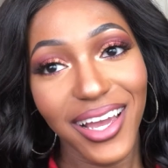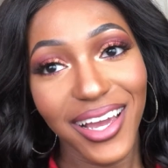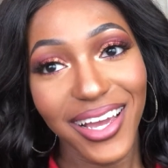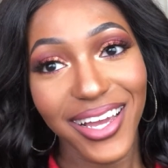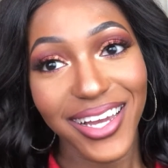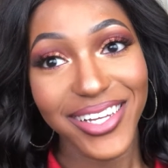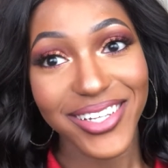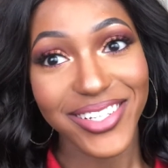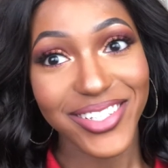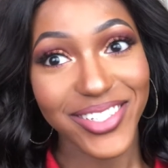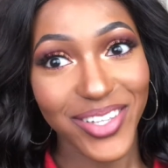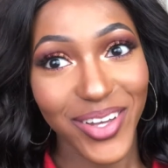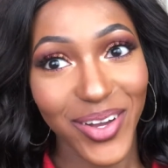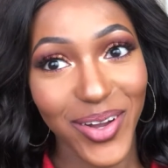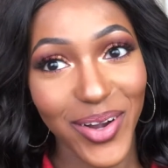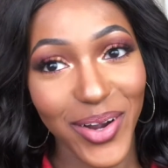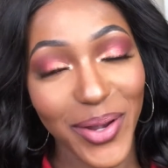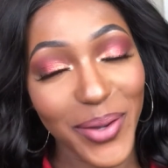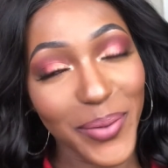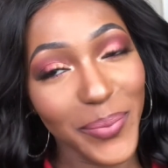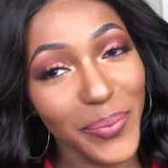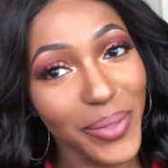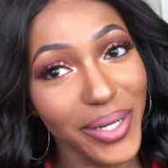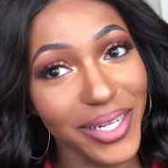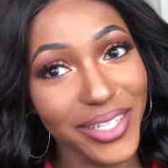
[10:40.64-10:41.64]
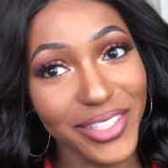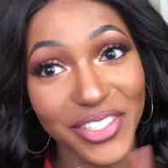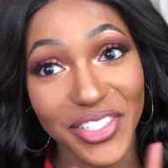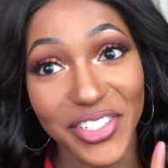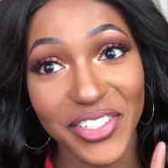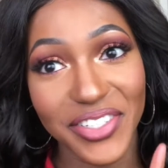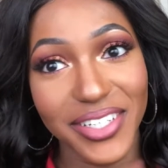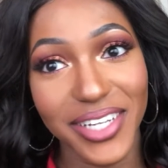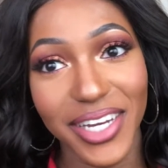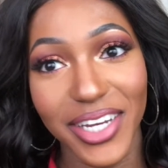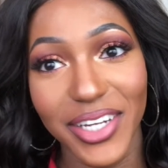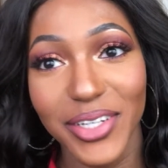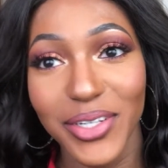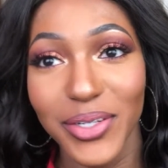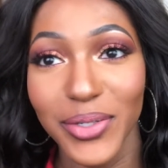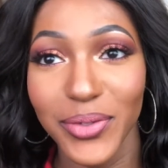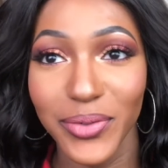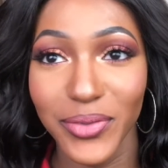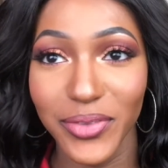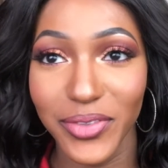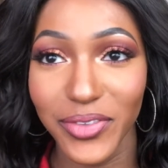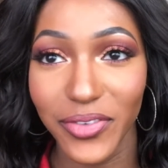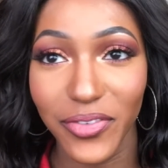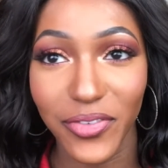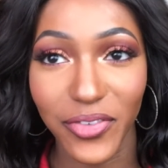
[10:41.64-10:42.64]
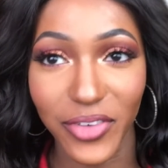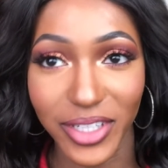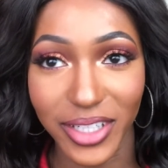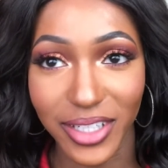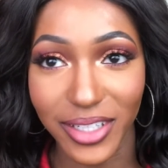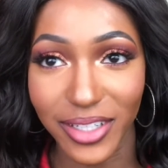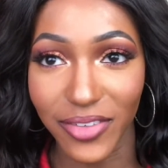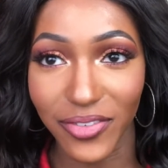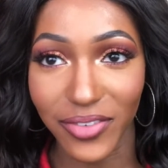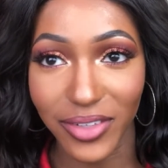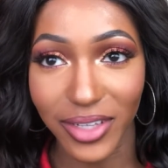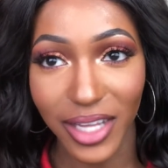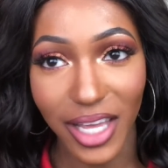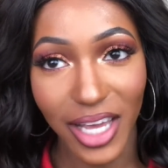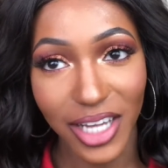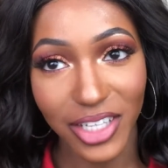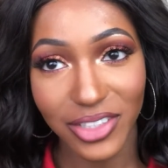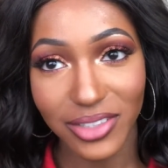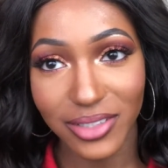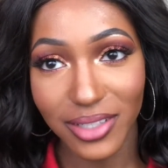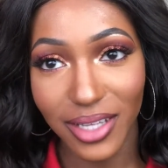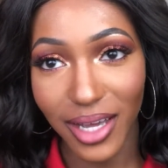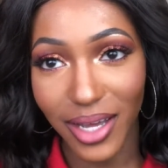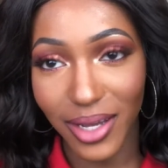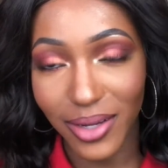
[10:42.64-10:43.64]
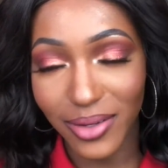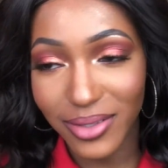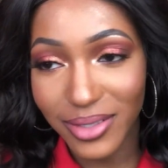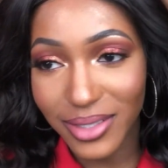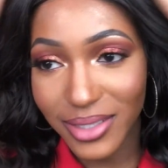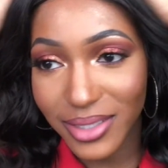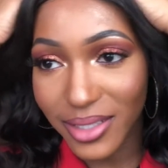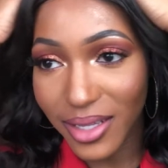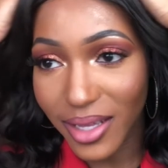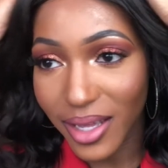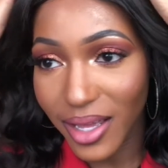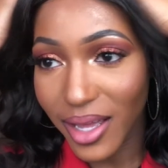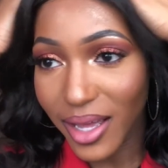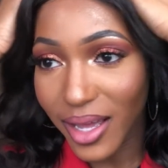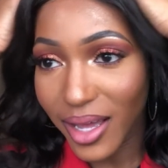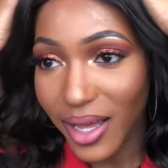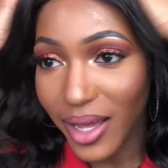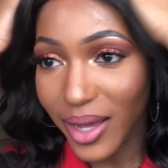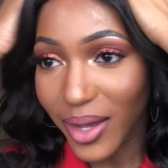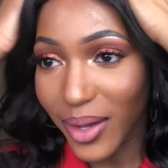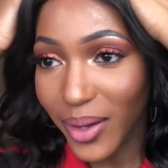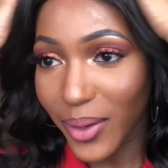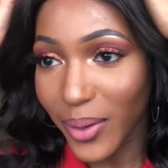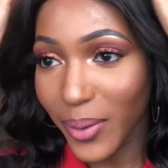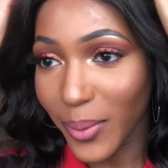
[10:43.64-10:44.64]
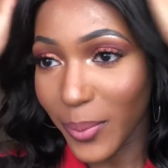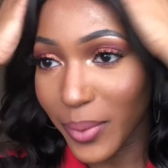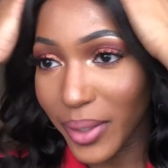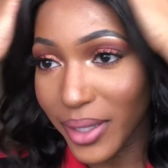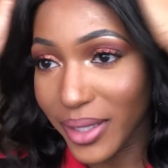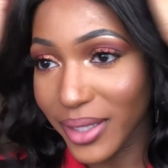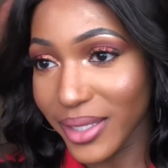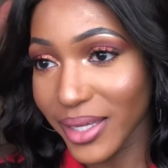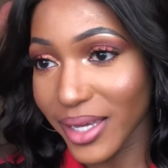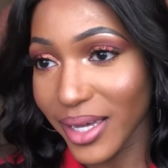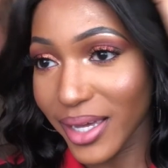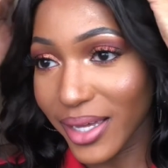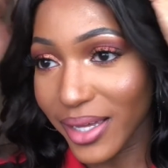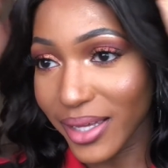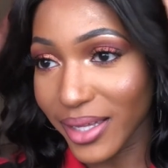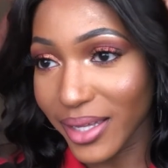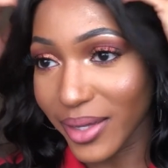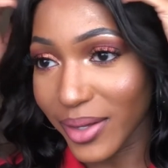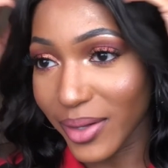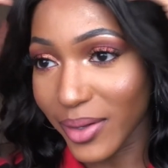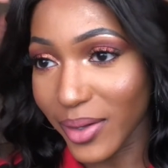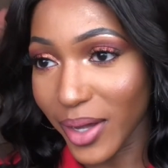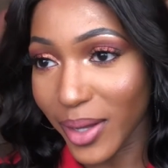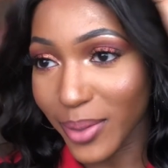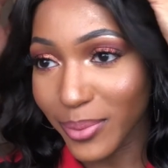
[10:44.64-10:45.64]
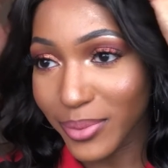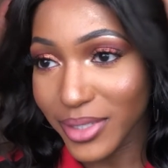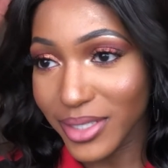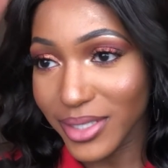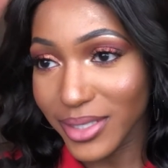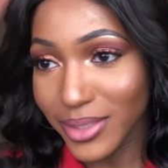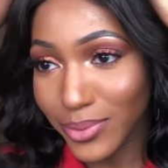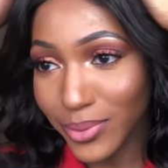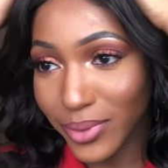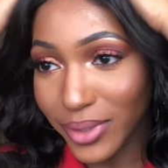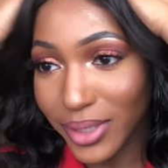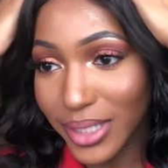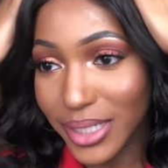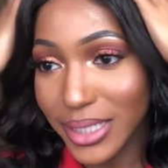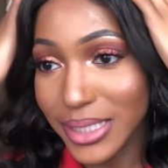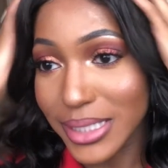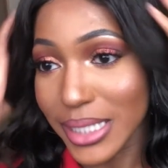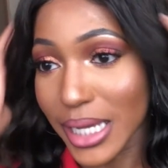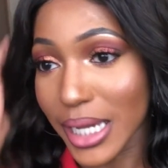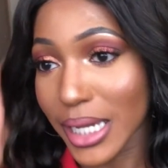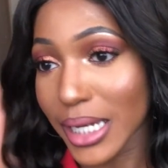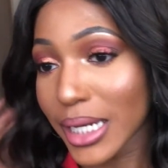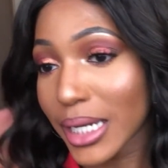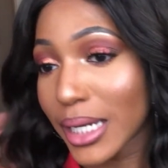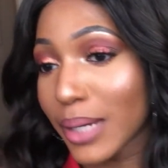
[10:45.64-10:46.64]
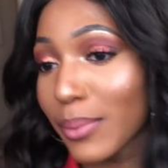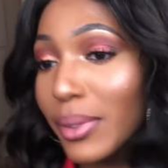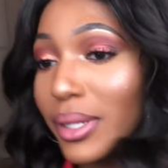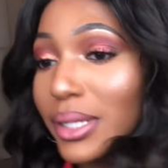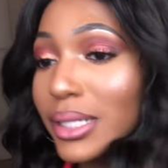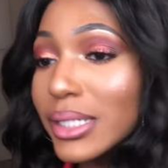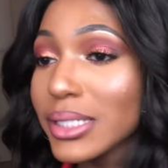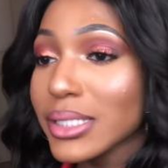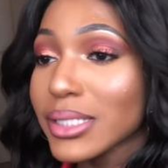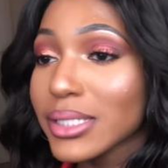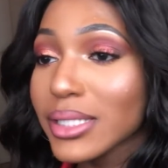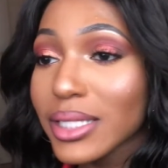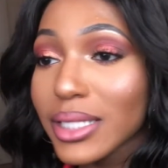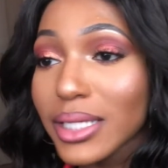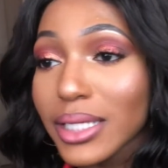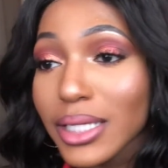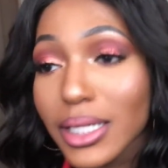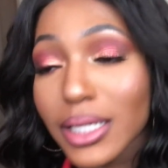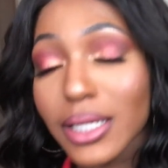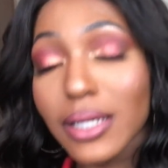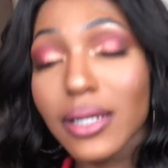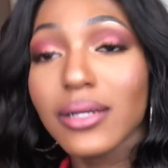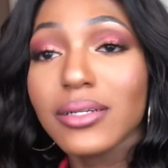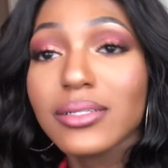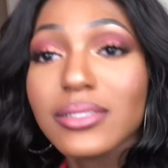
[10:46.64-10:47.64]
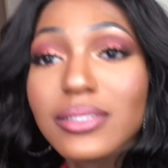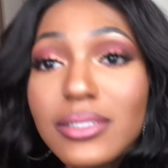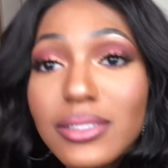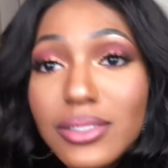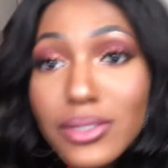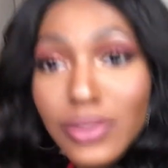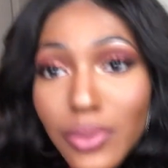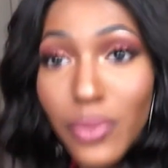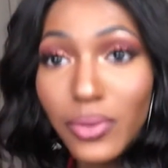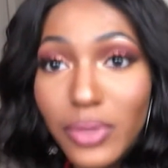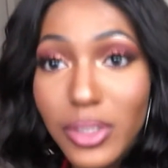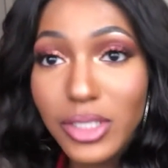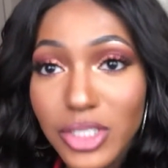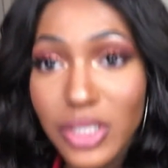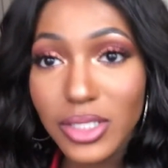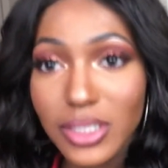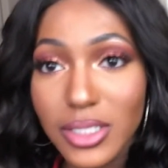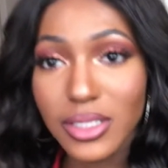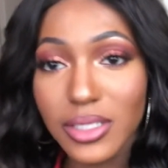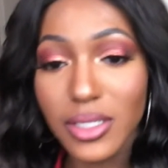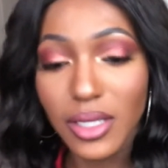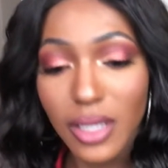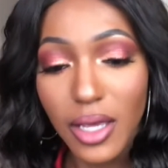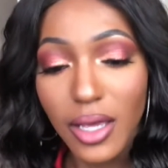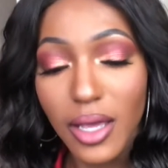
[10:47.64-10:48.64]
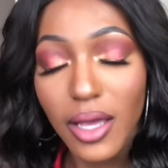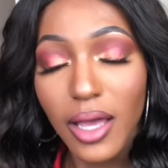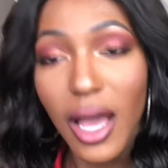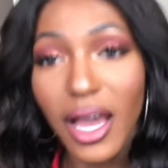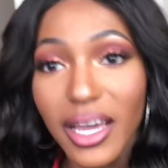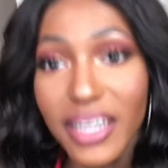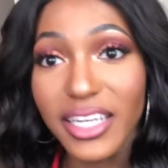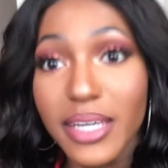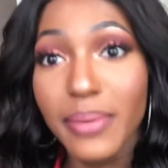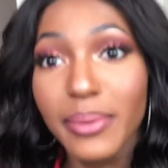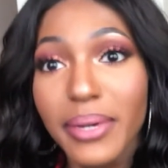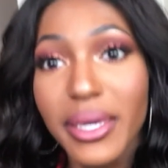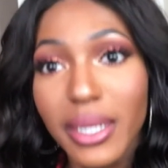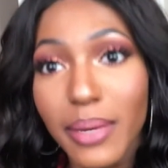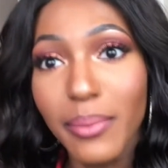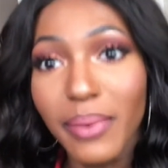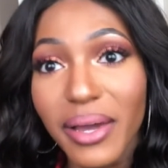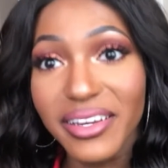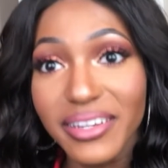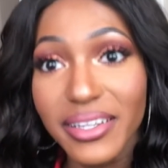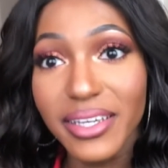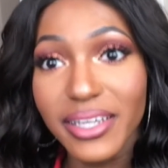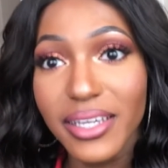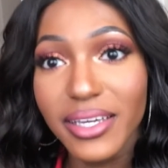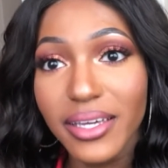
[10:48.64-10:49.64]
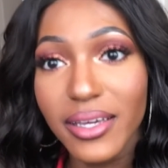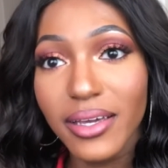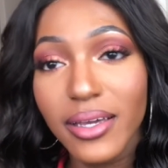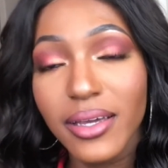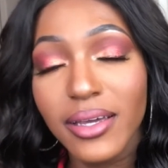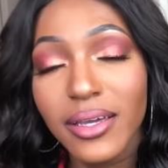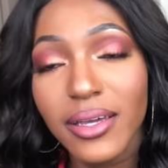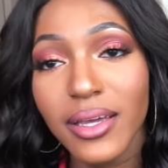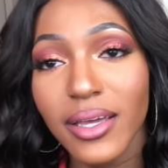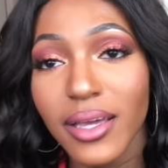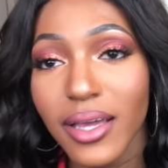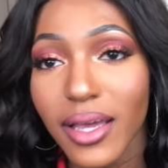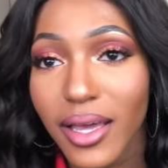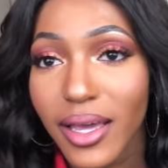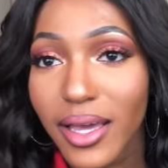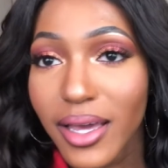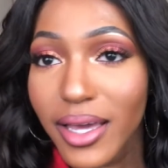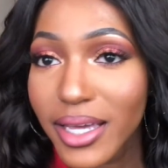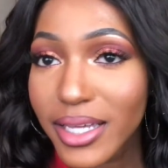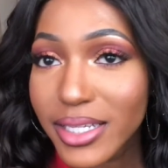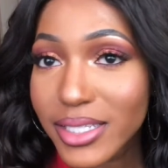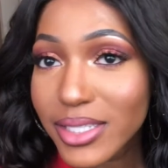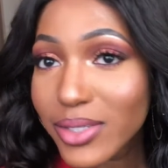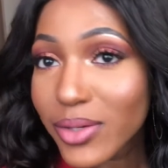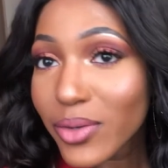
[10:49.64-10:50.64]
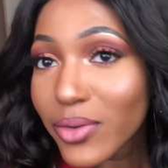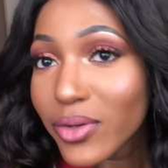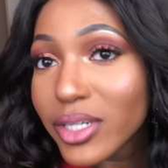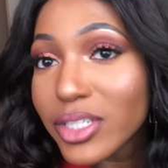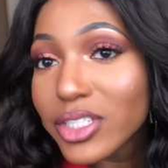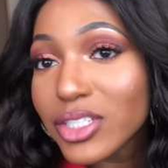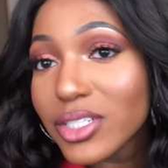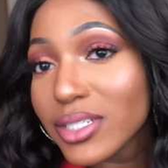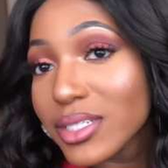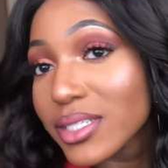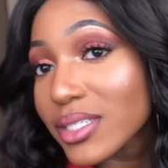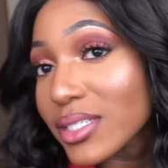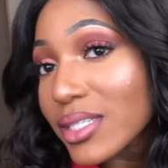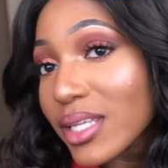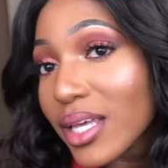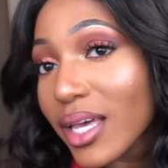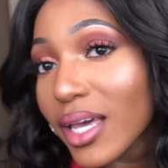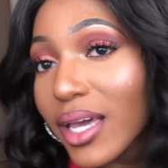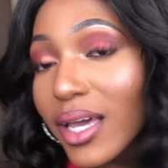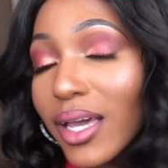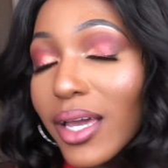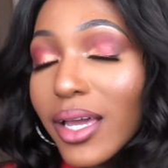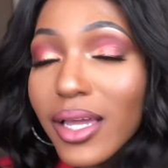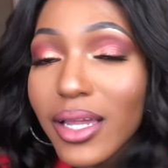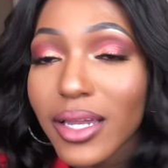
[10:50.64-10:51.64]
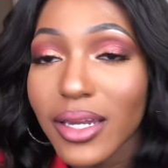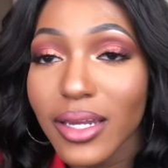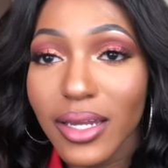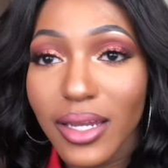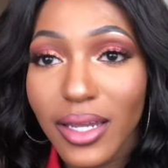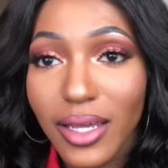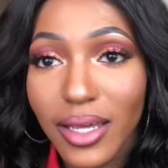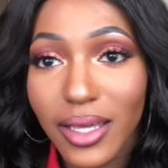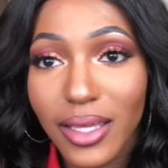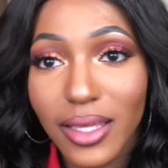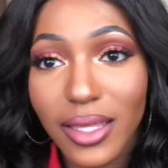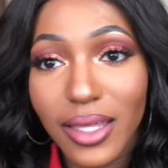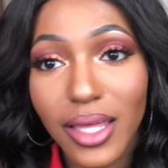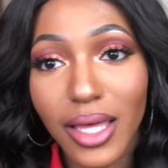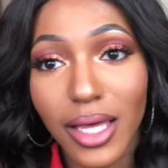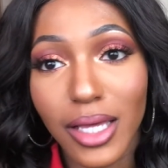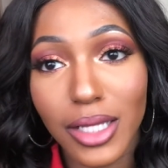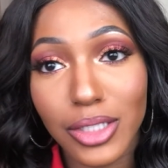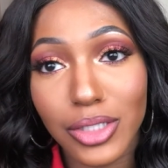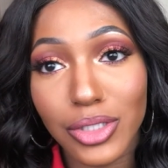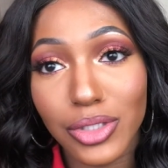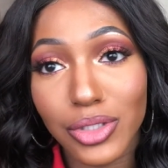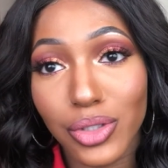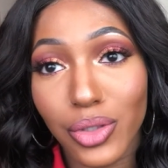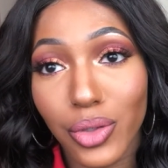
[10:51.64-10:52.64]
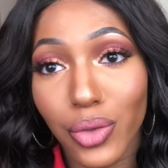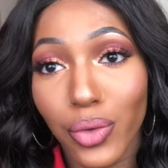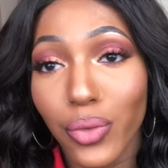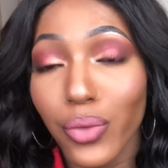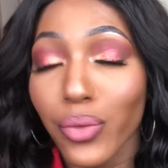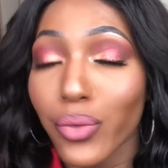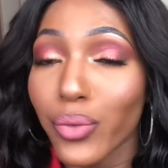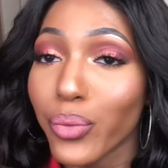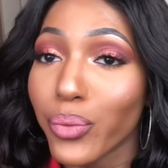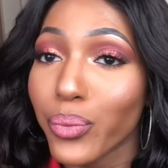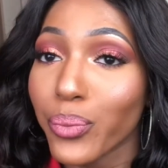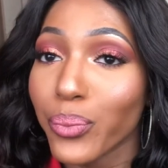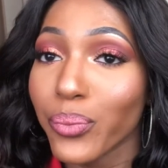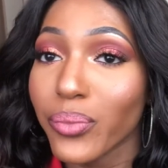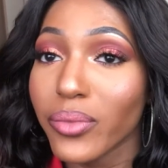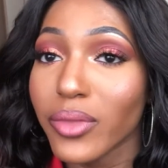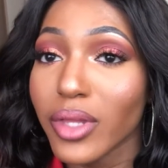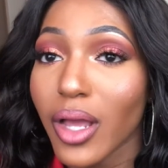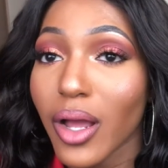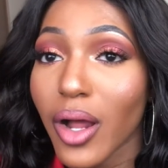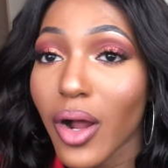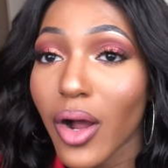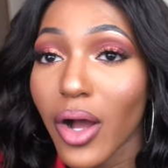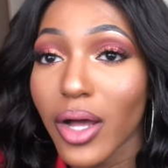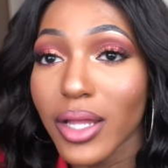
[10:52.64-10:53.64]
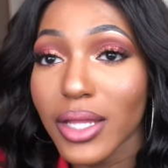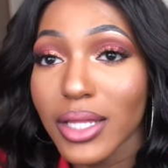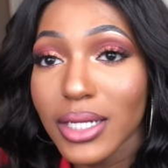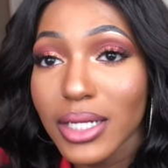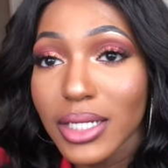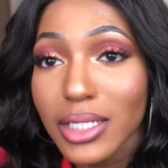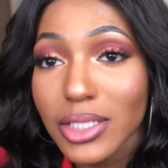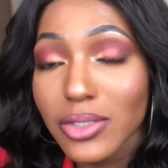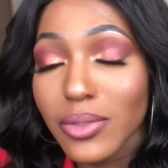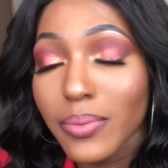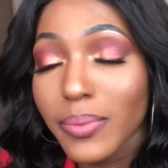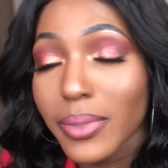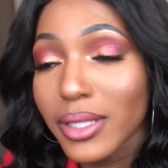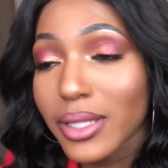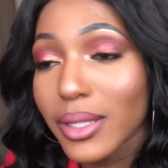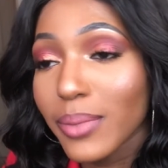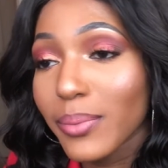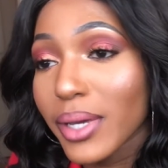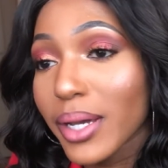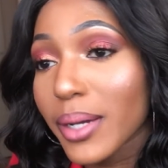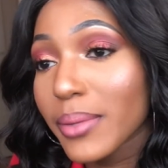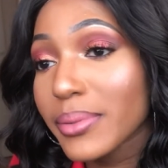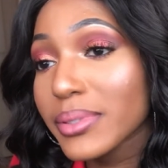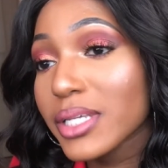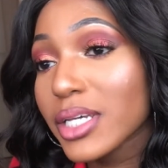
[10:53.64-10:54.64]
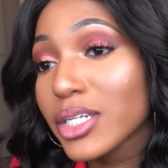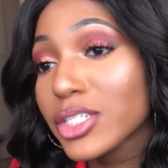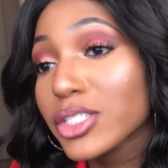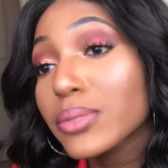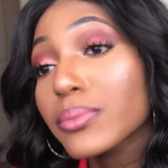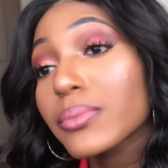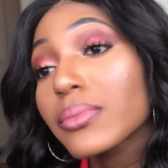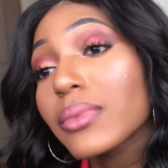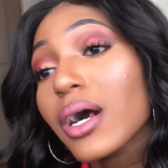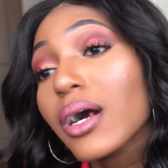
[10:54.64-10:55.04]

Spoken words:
sorry, but just stay tuned for the different lash styles. And yeah, I'm just really excited about this look because it's gorgeous. I keep hitting my knee. It's gorgeous, and yeah. So, all the deets will be in the makeup section